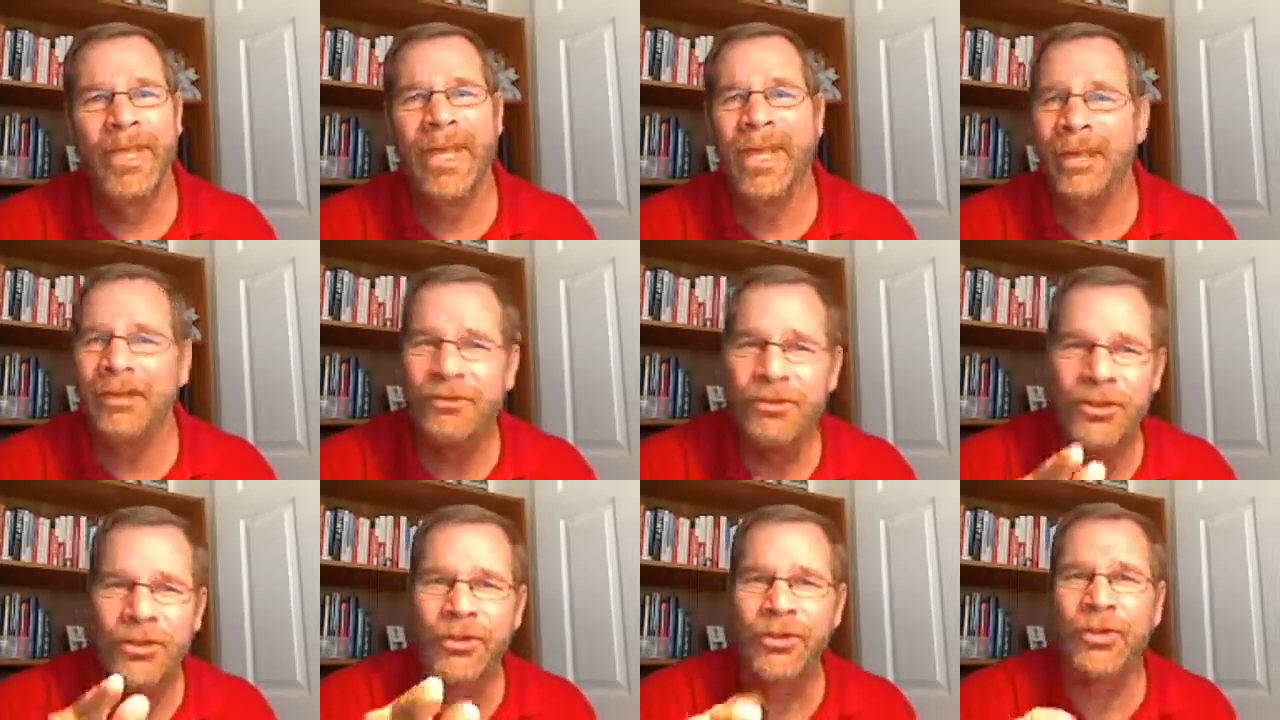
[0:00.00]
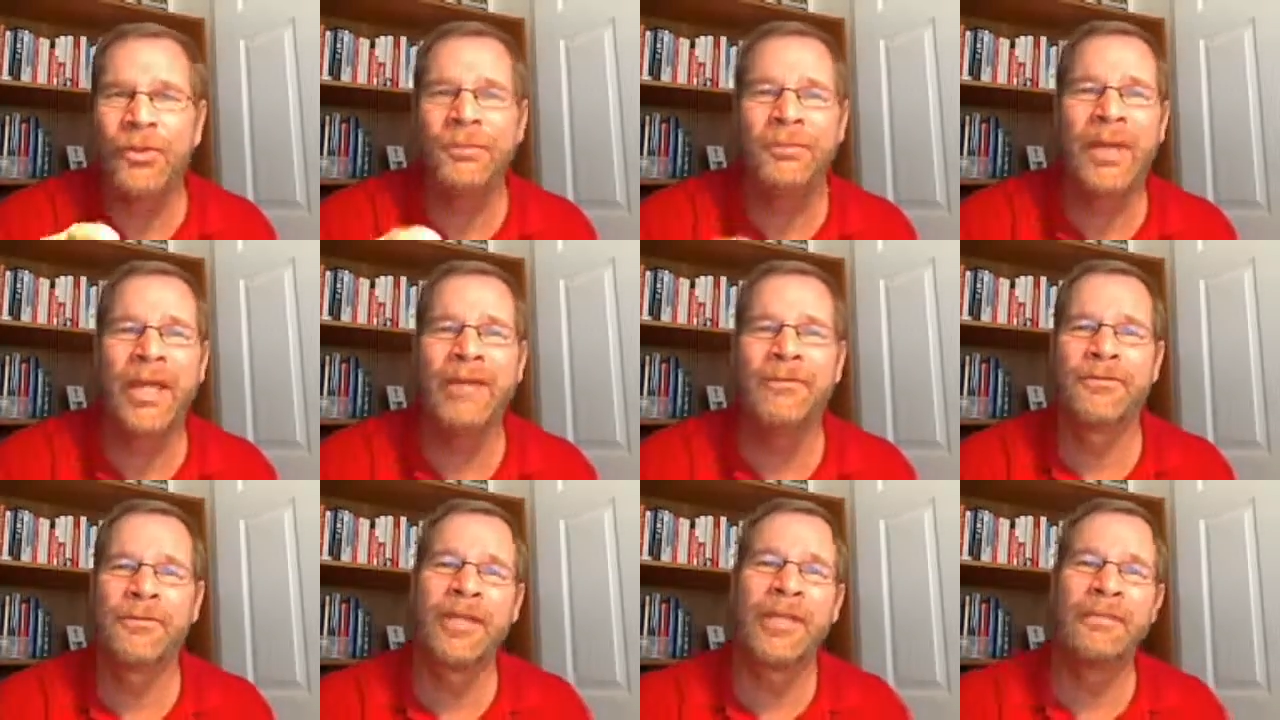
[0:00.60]
And if you don't
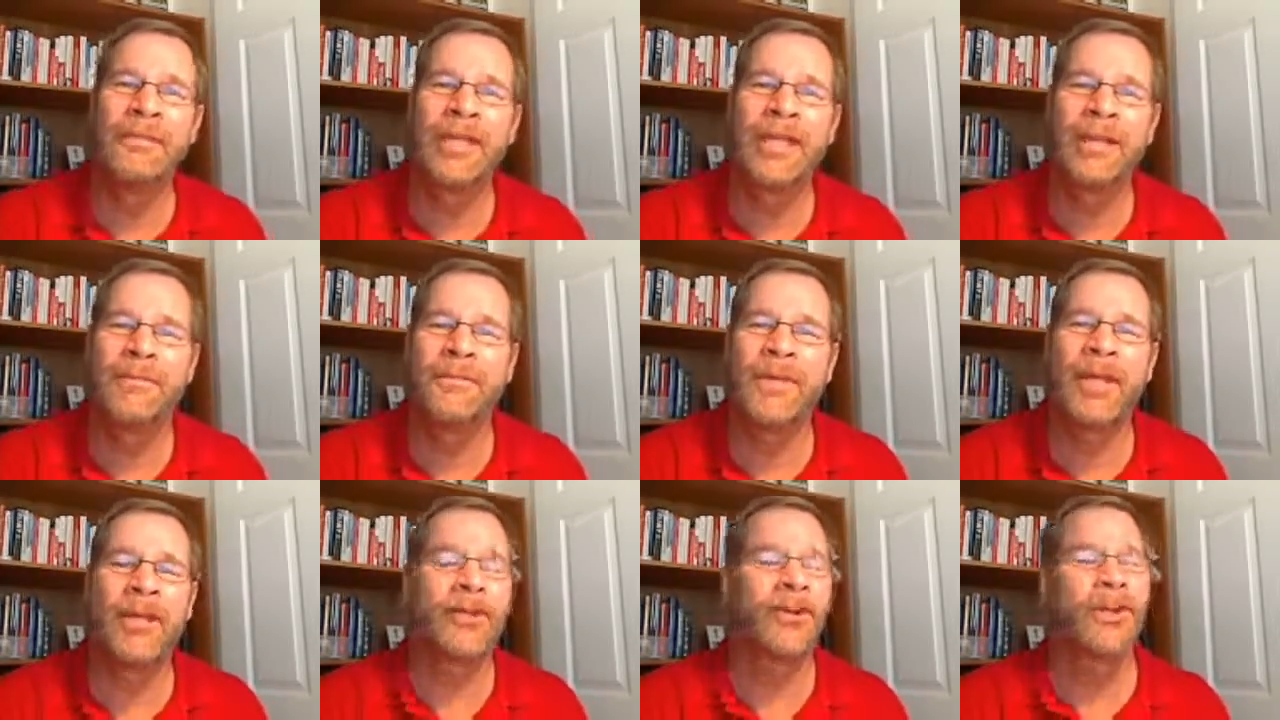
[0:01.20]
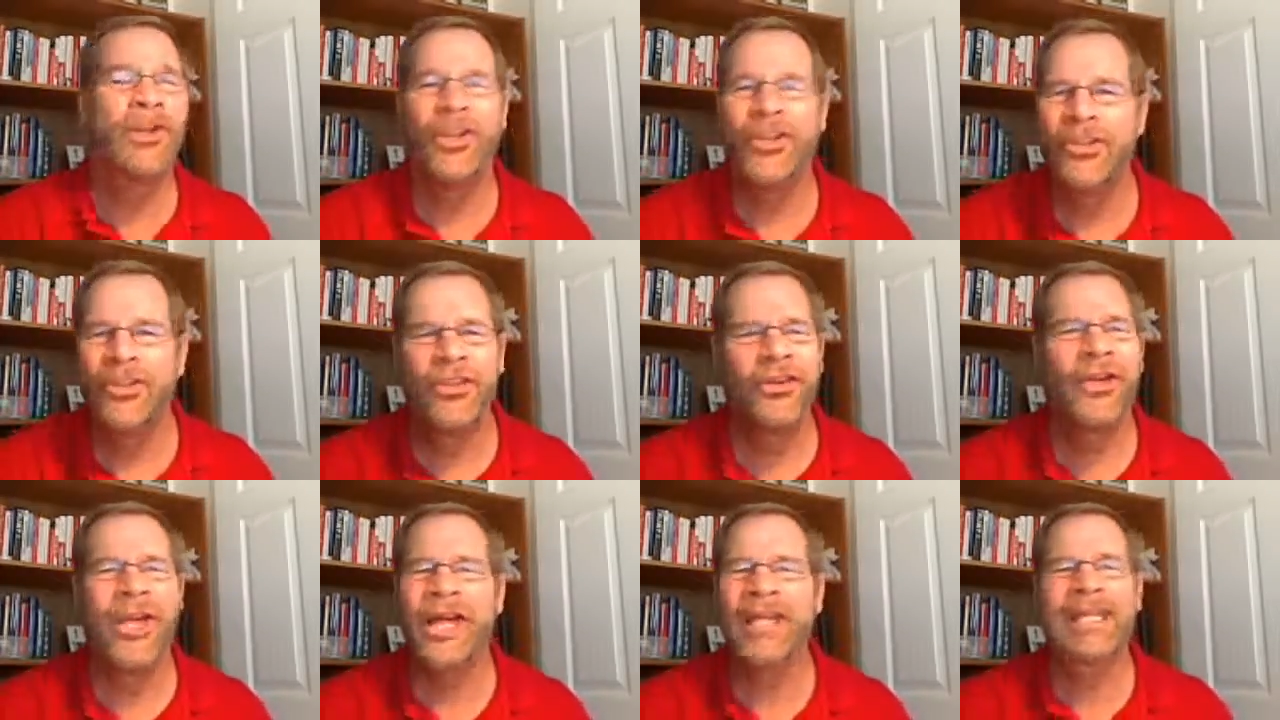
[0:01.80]
pay for them to get better,
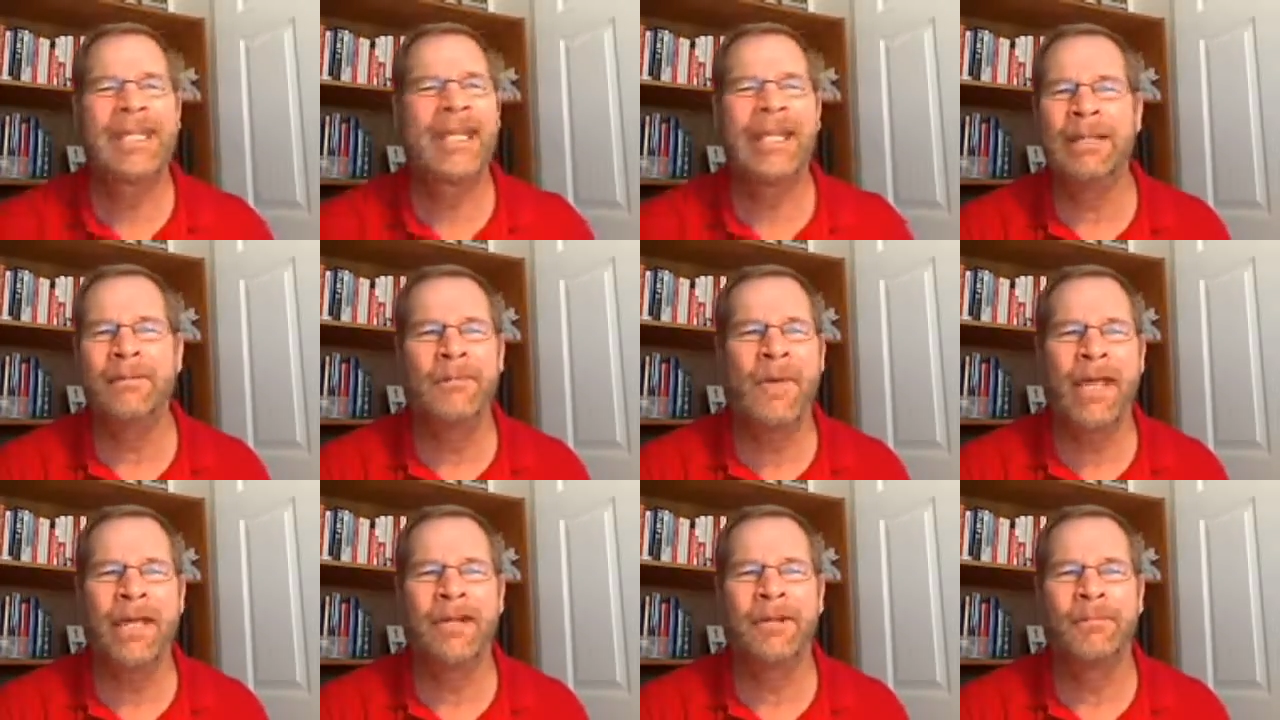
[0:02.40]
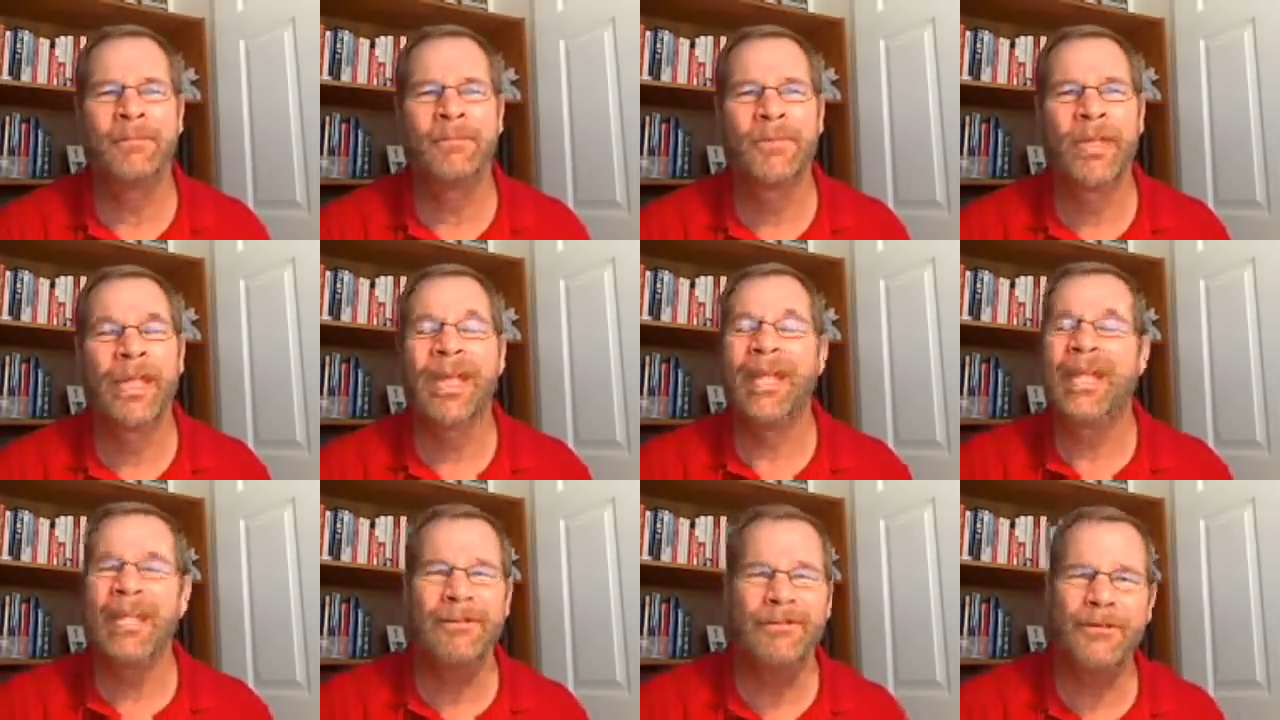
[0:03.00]
they're not getting better.
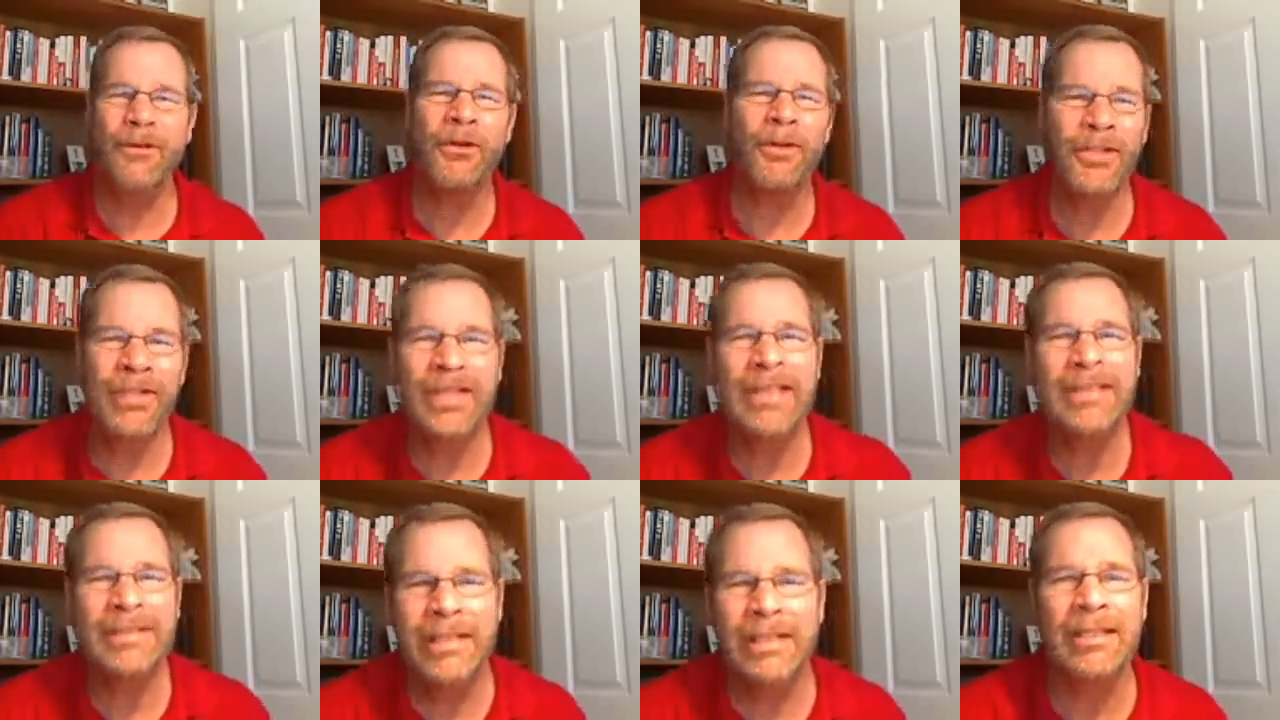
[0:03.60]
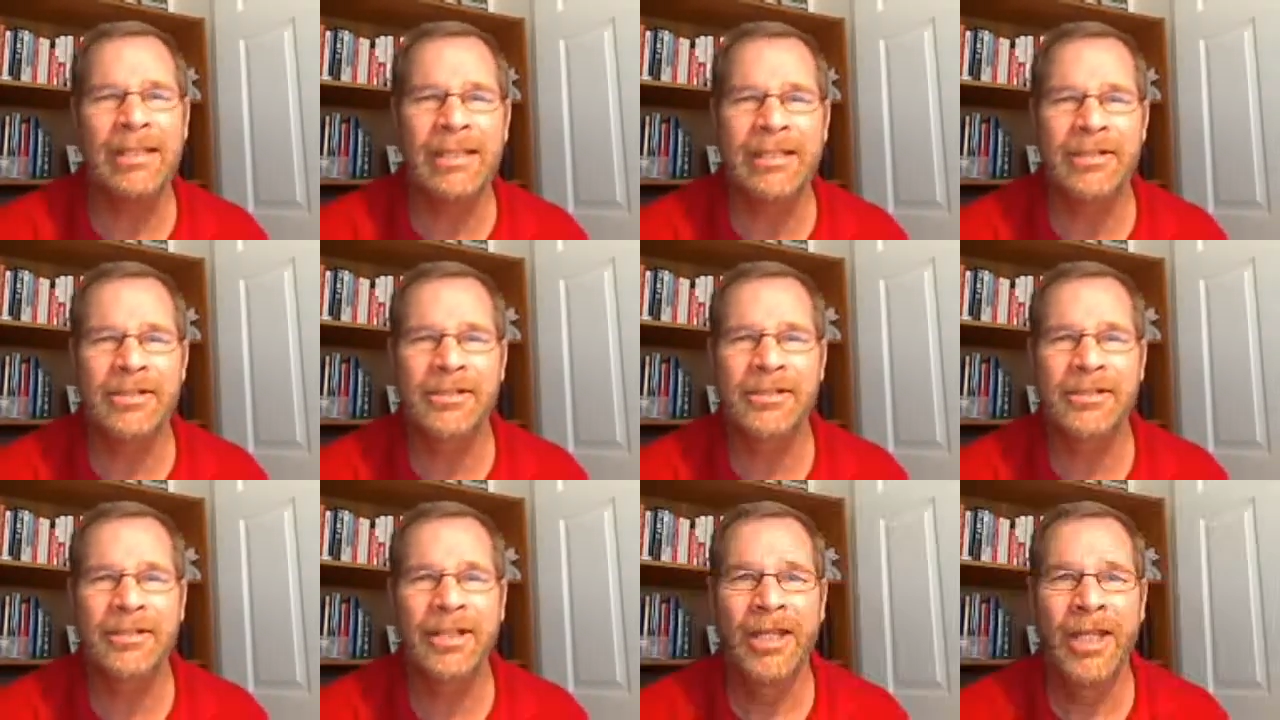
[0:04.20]
And they've fallen into
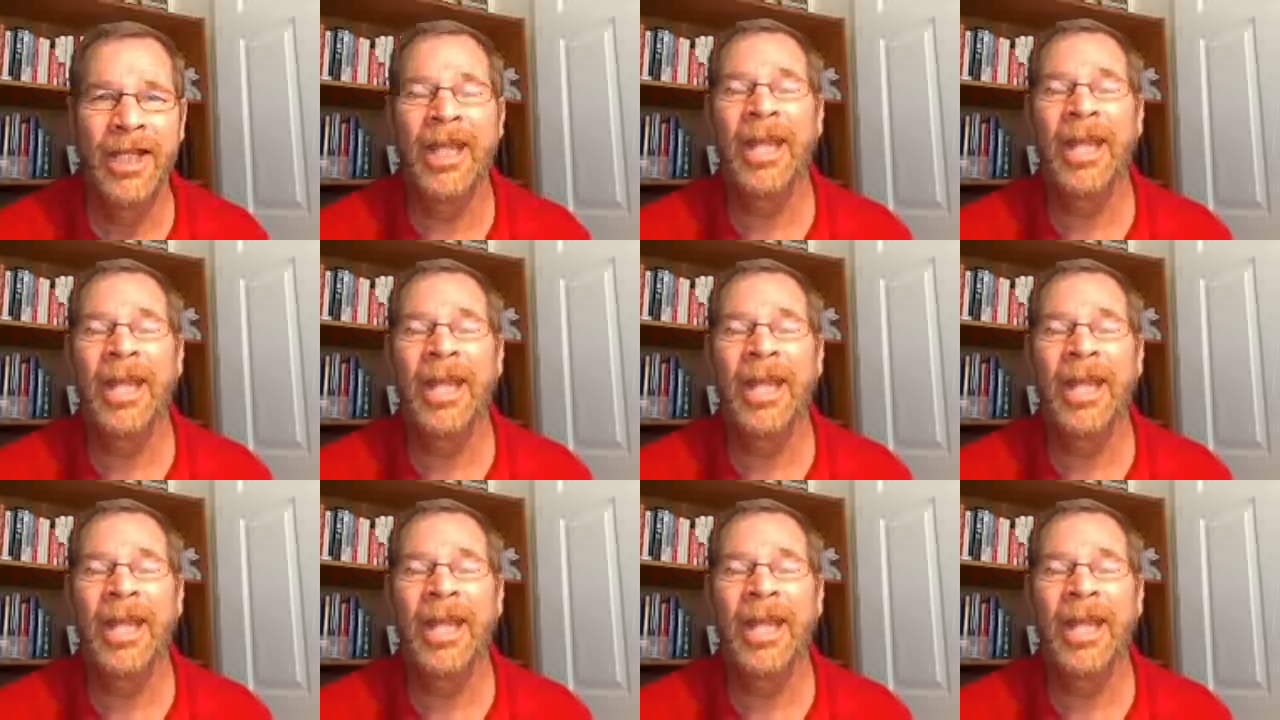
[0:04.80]
this.